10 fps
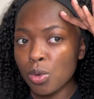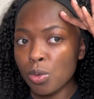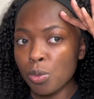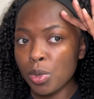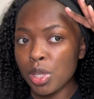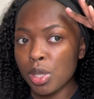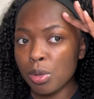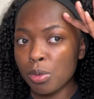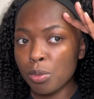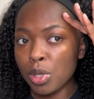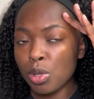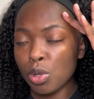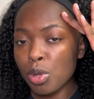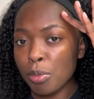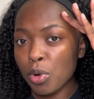we
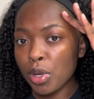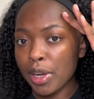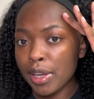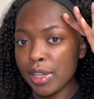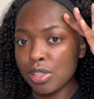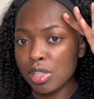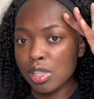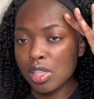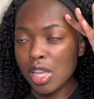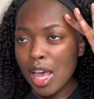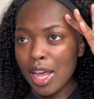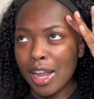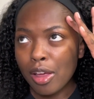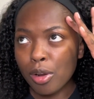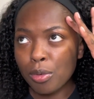glued them on our edges.
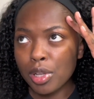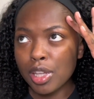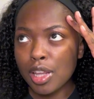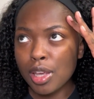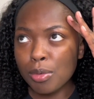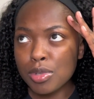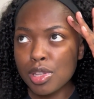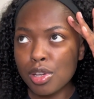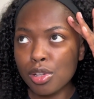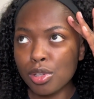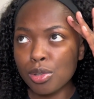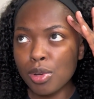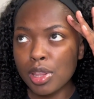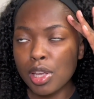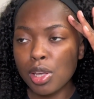Now, I don't really think it was the glue.
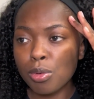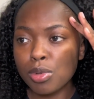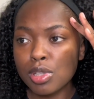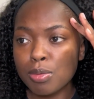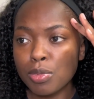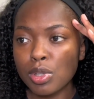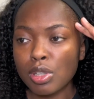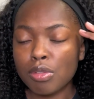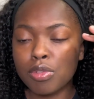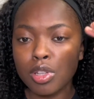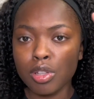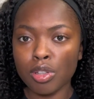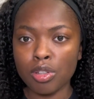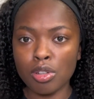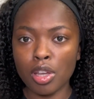I think it was more of
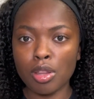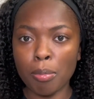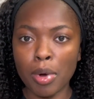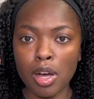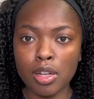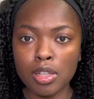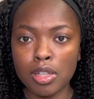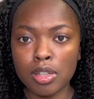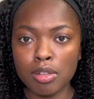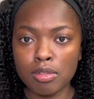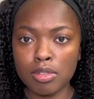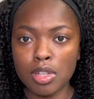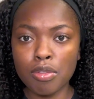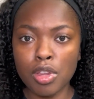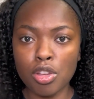the bonding
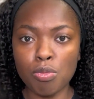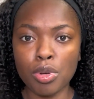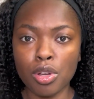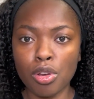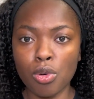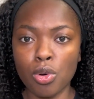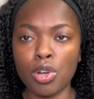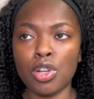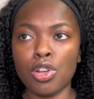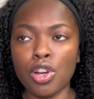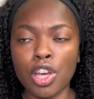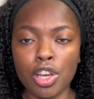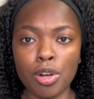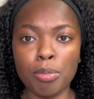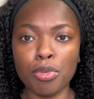stuff that you put on your
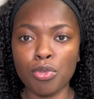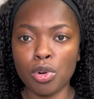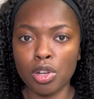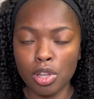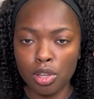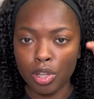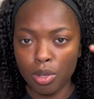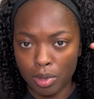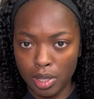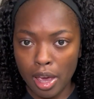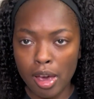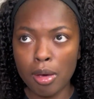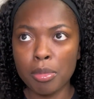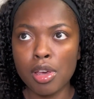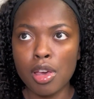hair before, the liquid cap